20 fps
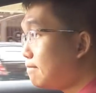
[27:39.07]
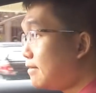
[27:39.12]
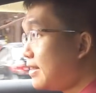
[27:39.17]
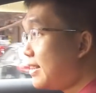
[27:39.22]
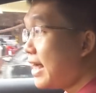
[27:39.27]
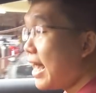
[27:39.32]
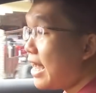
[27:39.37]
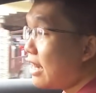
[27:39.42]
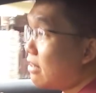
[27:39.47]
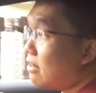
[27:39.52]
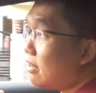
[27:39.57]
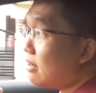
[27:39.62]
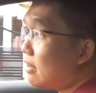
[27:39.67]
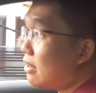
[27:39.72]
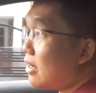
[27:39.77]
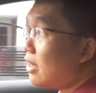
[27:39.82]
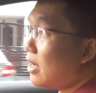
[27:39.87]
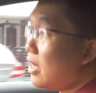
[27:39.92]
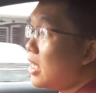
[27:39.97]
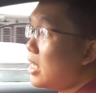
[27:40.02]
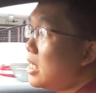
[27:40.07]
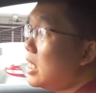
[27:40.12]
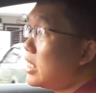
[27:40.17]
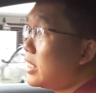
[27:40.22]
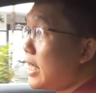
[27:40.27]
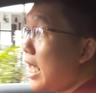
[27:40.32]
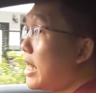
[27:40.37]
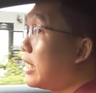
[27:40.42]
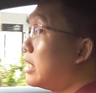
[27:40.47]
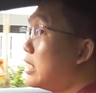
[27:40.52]
that
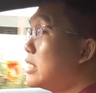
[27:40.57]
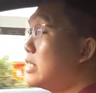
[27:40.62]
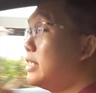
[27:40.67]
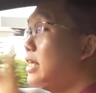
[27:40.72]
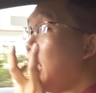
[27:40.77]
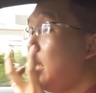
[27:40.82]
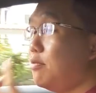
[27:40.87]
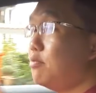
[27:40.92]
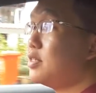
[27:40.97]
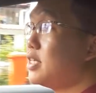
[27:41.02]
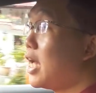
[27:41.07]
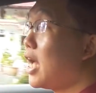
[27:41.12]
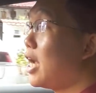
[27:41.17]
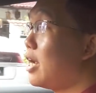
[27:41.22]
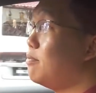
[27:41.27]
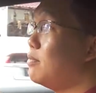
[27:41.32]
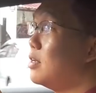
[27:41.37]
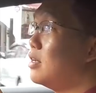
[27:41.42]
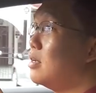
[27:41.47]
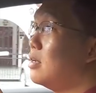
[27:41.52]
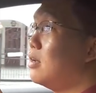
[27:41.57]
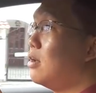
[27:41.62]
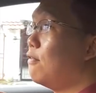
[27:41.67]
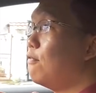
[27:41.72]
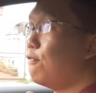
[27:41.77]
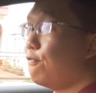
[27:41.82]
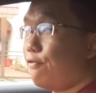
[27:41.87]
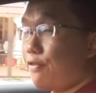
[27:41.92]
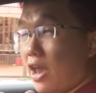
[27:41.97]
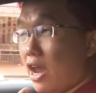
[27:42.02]
is at the same time
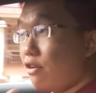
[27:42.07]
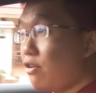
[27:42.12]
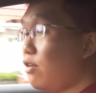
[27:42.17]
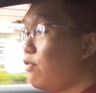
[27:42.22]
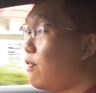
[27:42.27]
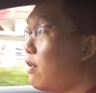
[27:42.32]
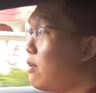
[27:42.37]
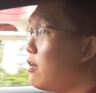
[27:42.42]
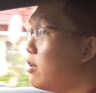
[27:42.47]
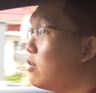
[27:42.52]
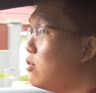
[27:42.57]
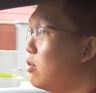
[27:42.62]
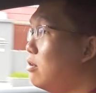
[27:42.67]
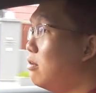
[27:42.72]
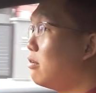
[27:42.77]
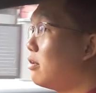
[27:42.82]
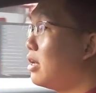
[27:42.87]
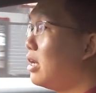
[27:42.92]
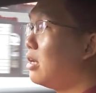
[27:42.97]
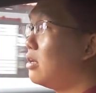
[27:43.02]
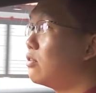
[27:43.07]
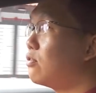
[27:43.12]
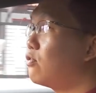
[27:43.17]
very, very good looking.